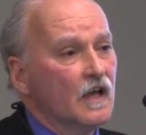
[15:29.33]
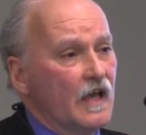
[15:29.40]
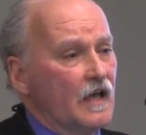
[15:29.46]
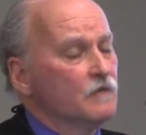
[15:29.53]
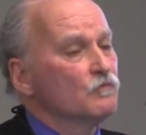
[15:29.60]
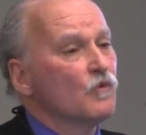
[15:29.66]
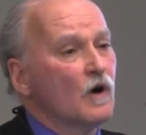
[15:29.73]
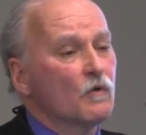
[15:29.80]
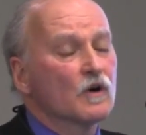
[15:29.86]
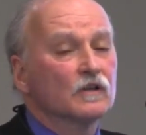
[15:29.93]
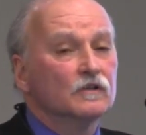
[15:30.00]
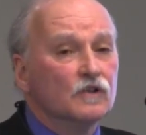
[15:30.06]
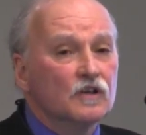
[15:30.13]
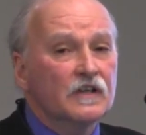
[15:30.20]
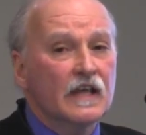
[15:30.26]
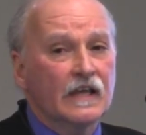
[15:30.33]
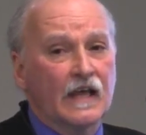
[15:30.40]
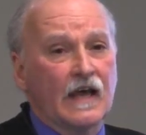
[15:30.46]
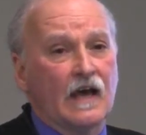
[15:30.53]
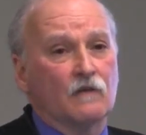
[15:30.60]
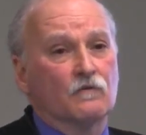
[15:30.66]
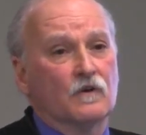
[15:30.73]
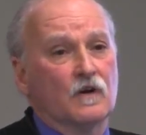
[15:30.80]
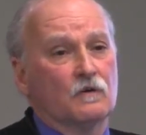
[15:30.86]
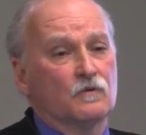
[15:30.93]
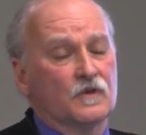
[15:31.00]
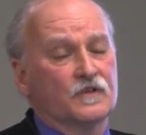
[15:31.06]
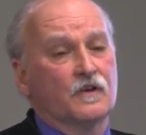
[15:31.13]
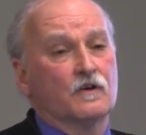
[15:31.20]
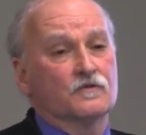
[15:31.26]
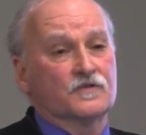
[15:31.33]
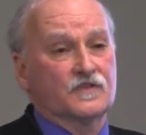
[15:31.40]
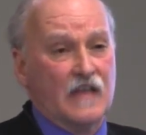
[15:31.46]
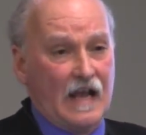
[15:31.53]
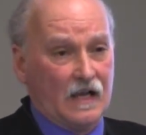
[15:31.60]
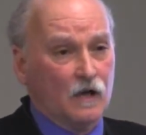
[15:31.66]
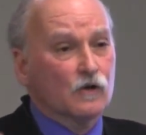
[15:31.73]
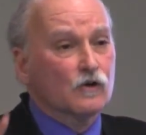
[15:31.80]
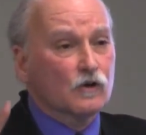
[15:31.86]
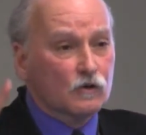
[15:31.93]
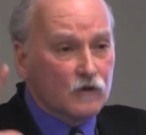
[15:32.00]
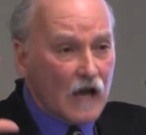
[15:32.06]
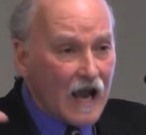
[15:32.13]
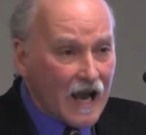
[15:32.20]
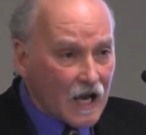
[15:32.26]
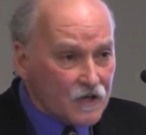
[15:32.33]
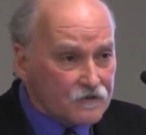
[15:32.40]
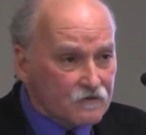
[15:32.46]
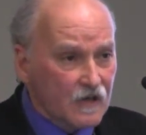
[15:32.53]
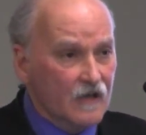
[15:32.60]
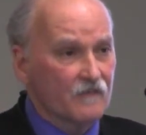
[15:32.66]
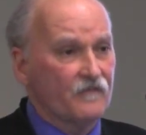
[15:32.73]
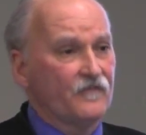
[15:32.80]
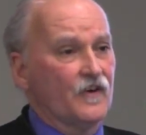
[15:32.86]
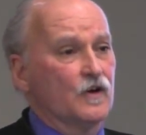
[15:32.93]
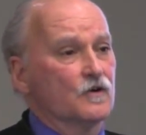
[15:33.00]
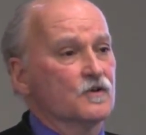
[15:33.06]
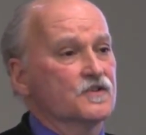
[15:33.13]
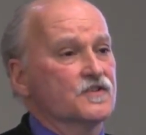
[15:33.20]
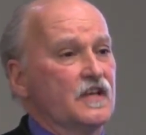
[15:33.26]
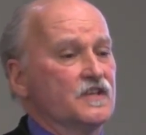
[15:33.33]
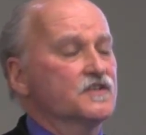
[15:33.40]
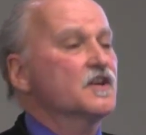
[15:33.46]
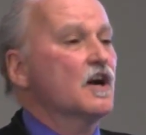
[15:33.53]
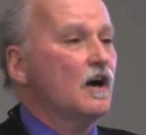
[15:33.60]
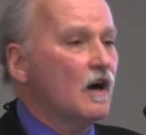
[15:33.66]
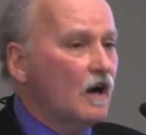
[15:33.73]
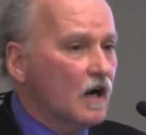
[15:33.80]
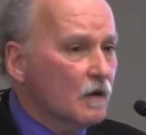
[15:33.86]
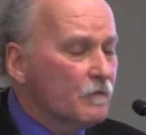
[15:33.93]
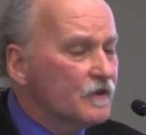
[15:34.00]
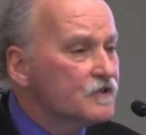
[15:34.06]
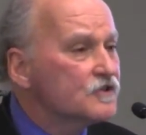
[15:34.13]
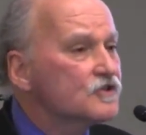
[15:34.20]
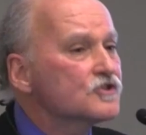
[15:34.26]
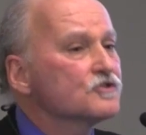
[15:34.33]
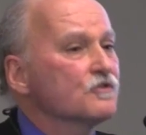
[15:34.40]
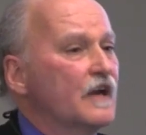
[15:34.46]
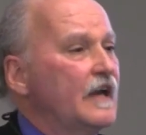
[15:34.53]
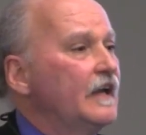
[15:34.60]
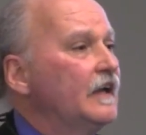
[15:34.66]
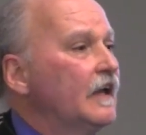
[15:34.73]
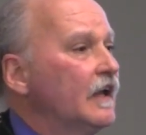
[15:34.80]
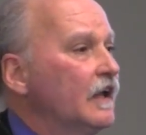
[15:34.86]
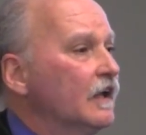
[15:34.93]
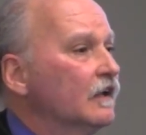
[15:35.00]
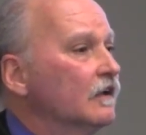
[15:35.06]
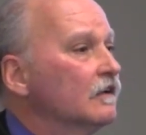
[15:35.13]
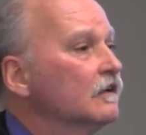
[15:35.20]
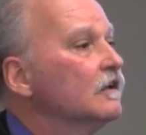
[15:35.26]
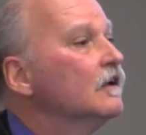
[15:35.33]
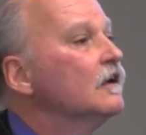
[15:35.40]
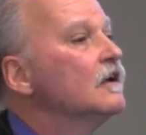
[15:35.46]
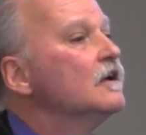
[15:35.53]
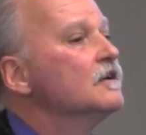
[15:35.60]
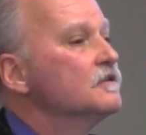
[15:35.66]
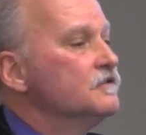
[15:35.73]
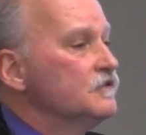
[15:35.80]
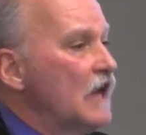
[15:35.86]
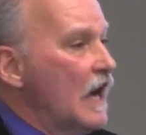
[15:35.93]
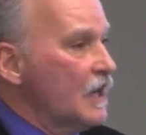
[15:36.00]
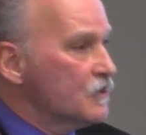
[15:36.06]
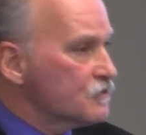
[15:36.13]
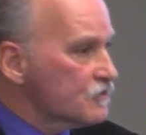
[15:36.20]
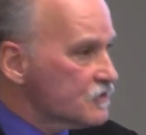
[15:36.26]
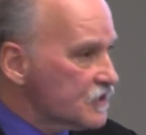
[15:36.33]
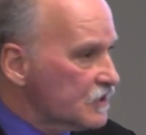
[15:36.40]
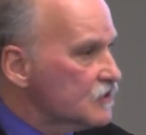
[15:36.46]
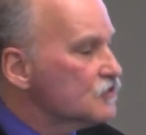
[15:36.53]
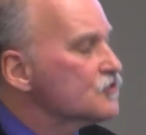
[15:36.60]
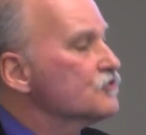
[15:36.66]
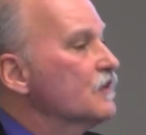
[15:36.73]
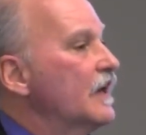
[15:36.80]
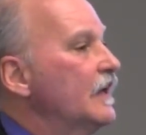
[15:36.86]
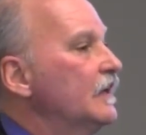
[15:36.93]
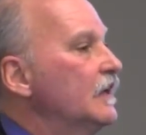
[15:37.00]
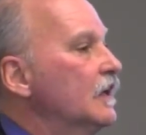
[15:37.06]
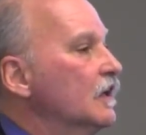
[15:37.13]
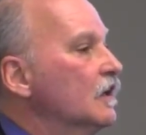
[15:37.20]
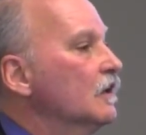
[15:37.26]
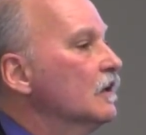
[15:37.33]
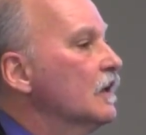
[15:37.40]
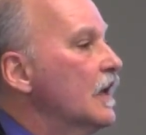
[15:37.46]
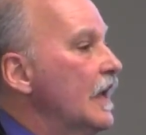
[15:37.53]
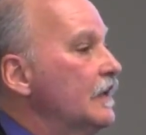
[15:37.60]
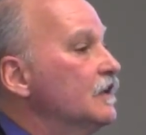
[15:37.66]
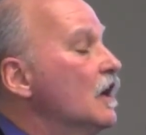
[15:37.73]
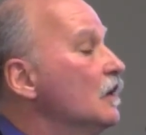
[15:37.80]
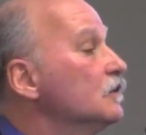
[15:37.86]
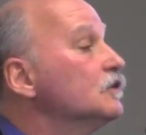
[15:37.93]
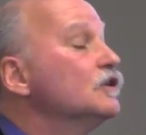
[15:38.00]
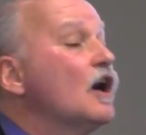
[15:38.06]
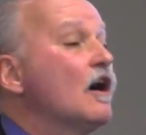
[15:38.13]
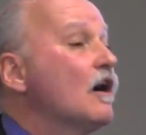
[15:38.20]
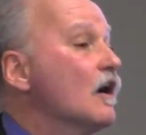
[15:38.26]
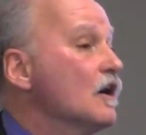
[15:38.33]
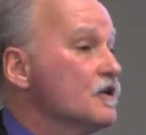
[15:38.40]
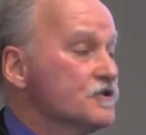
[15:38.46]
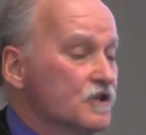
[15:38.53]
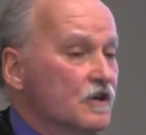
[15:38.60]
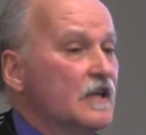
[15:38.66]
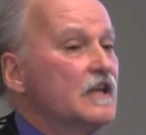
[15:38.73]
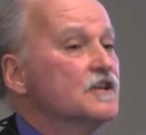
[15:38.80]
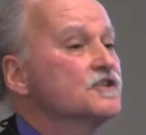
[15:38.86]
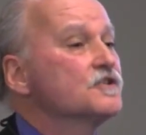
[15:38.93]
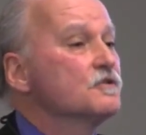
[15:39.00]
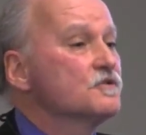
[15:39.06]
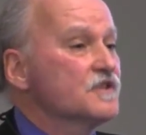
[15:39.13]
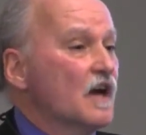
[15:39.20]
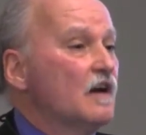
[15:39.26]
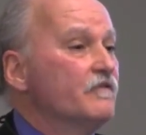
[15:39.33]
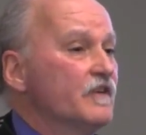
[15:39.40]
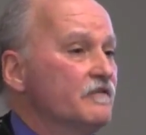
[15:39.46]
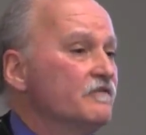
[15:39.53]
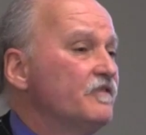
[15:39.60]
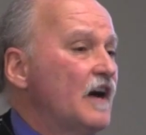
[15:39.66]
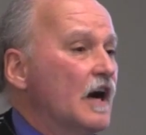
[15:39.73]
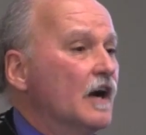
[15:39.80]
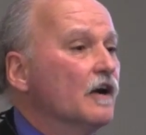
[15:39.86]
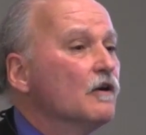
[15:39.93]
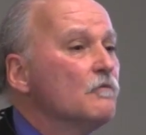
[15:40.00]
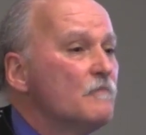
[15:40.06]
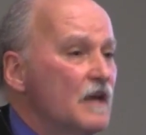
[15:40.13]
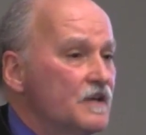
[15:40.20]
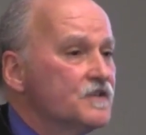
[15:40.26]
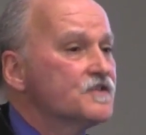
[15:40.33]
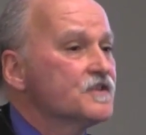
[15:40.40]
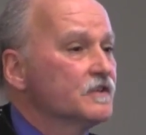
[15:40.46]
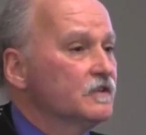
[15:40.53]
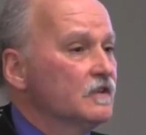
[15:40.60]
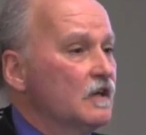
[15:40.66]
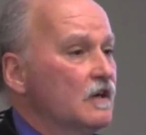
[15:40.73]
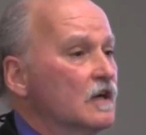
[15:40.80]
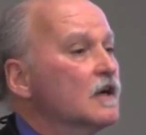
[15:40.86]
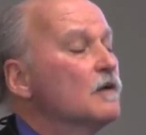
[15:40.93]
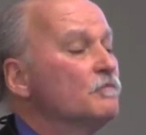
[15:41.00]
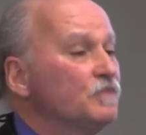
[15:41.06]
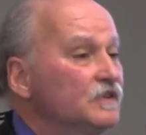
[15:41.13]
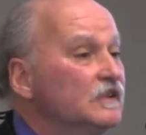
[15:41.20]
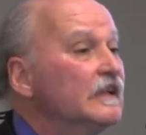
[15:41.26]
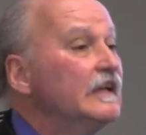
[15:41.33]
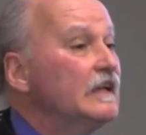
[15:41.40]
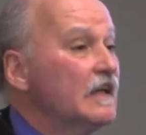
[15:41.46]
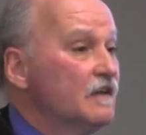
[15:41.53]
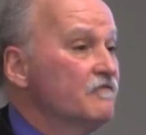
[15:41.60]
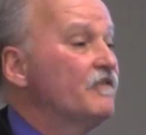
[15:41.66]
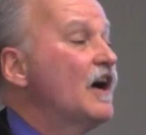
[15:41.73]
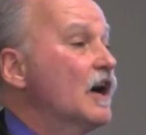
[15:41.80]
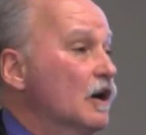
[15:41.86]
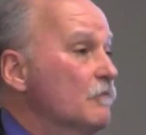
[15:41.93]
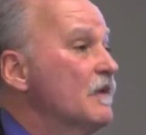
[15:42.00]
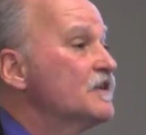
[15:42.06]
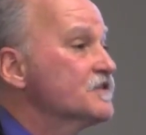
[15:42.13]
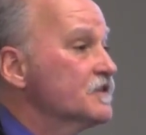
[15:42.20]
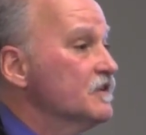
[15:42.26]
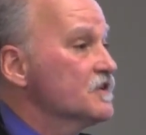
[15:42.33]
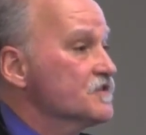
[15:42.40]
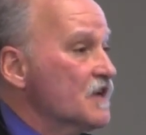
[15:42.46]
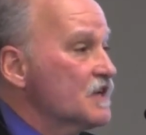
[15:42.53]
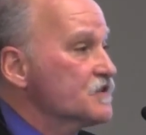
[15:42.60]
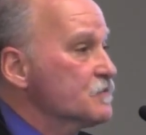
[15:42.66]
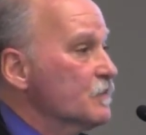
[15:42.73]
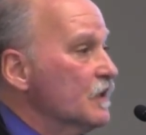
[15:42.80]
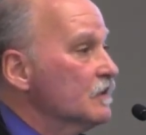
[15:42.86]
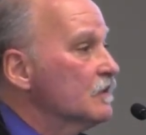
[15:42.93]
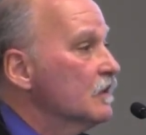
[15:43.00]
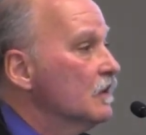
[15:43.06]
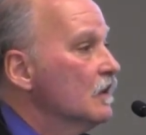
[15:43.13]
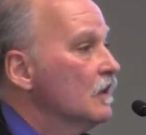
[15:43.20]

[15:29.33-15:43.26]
And what we're looking at uh, with those, that cadre of folks is carbon trading, nitrogen trading, and a larger issues of environmental, a complete environmental assessment